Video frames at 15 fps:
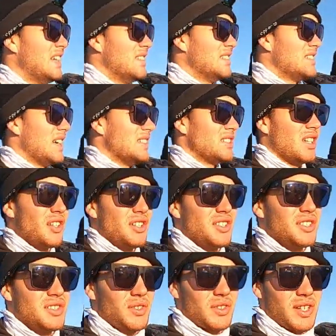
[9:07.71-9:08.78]
The sun's only
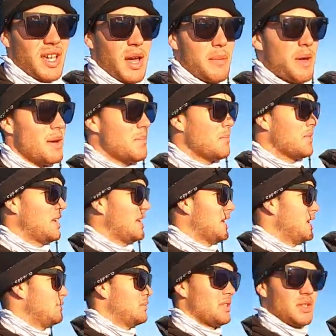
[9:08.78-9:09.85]
just sort of come up,
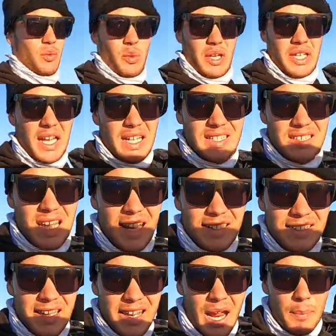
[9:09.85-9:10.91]
but the wind has
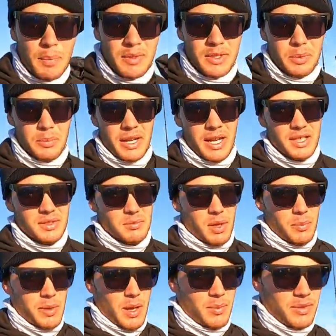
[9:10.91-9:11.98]
started to get up a little bit, as you
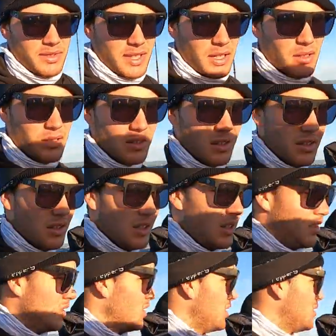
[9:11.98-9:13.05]
might be able to tell,
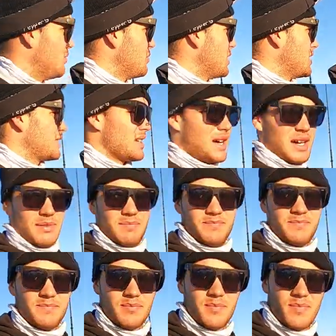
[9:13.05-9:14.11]
but
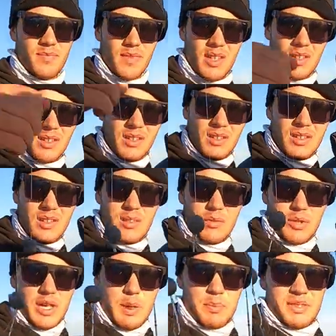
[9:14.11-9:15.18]

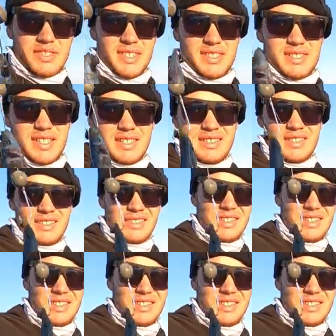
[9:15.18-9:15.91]
we'll keep persisting.